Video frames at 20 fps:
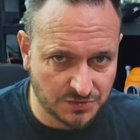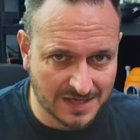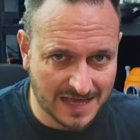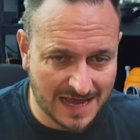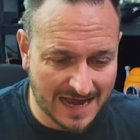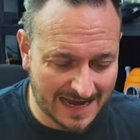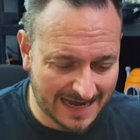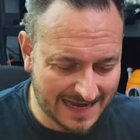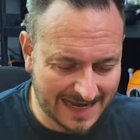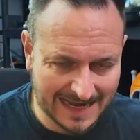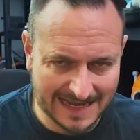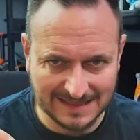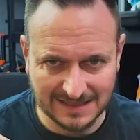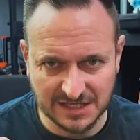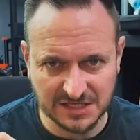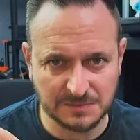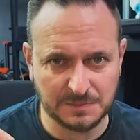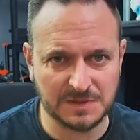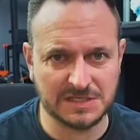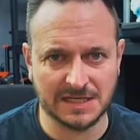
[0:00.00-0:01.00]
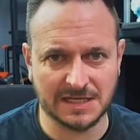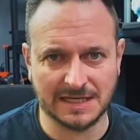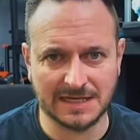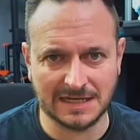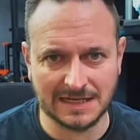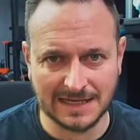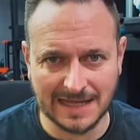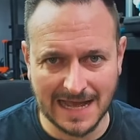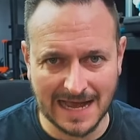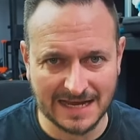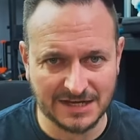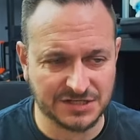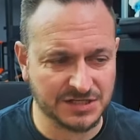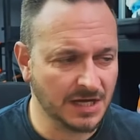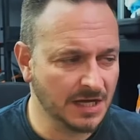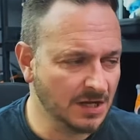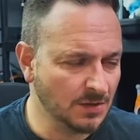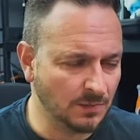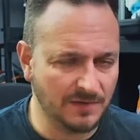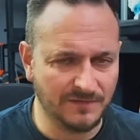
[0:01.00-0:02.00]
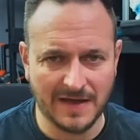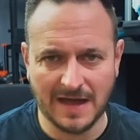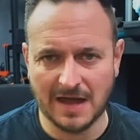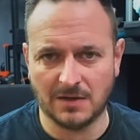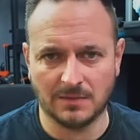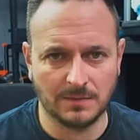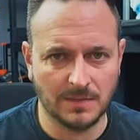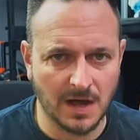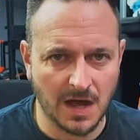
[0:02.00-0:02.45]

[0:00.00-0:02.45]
that in this particular case without